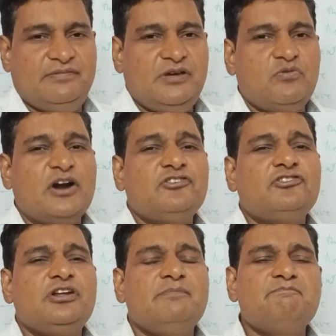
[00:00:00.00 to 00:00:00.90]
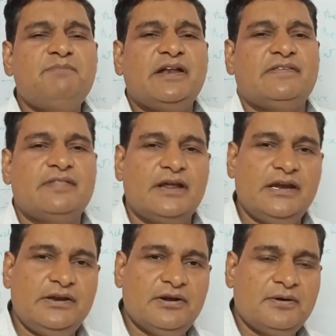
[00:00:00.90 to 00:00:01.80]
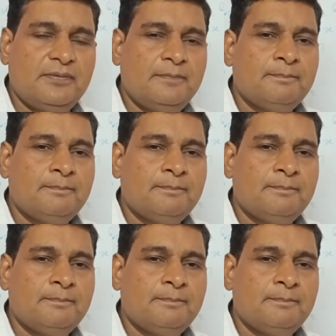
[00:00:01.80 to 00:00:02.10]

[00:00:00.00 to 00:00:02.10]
He wants to impress the reader.